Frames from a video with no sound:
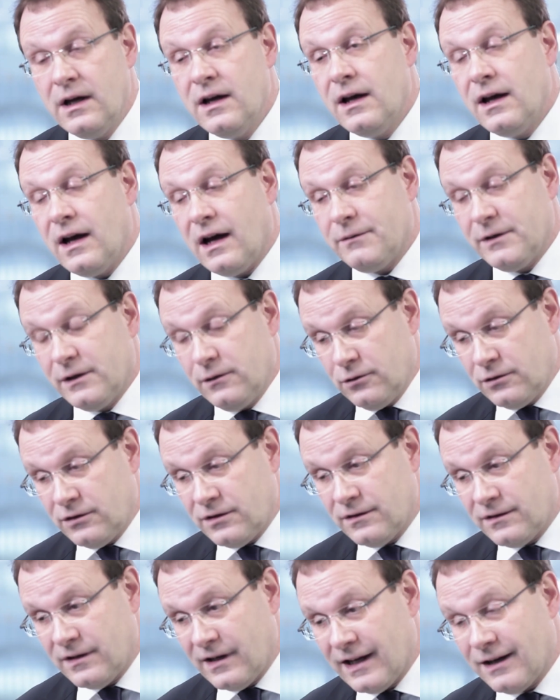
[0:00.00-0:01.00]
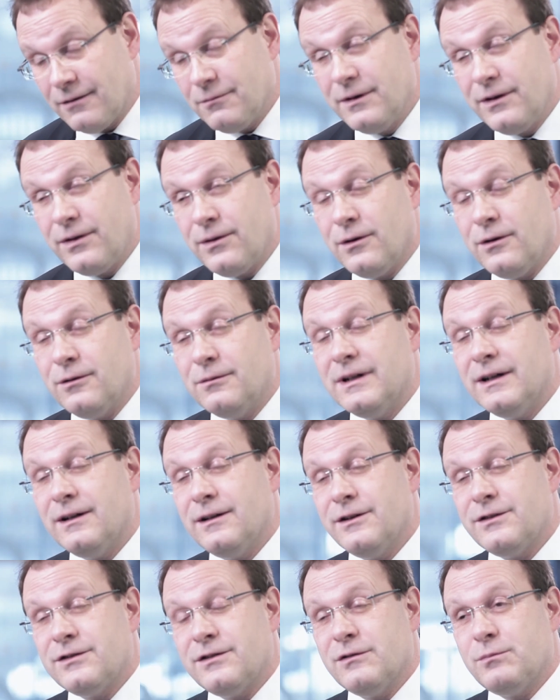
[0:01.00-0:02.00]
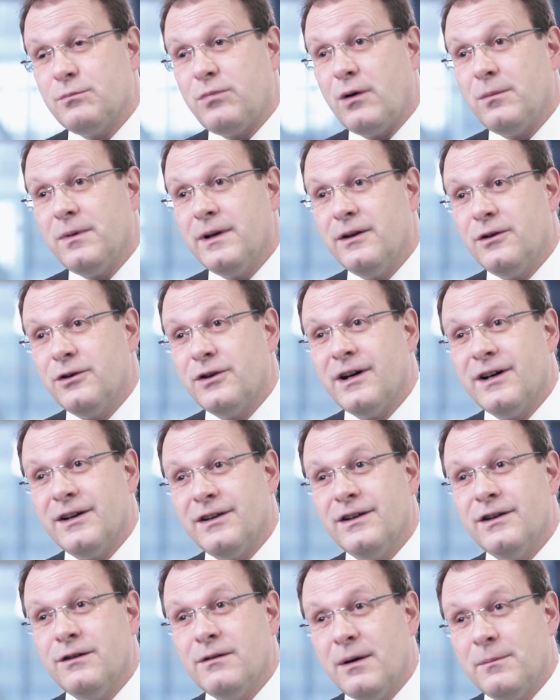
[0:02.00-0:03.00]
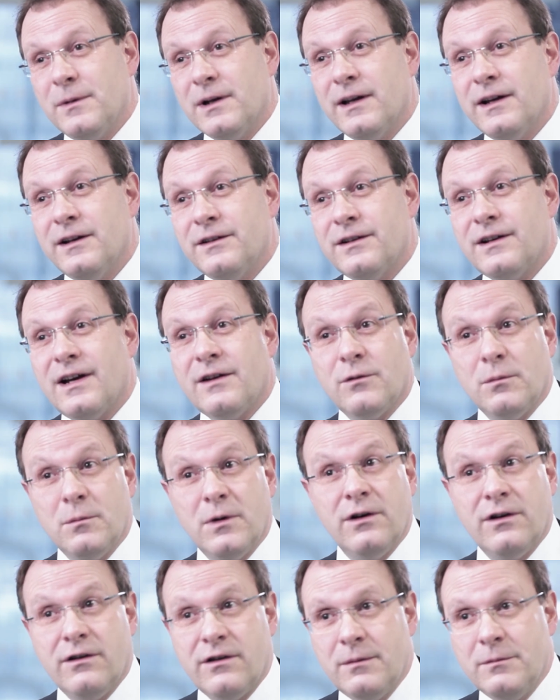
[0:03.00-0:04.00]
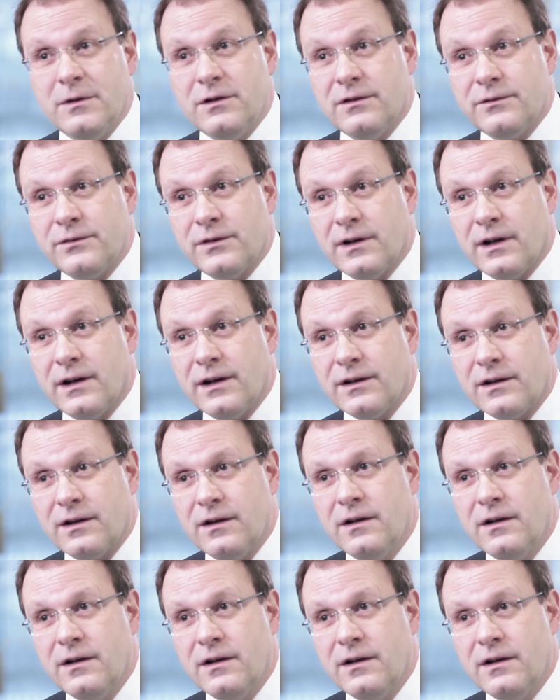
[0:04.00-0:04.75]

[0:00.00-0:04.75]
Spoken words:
Having looked at that, we thought, well, this is probably a good idea to emulate it, have a mirror image if you like,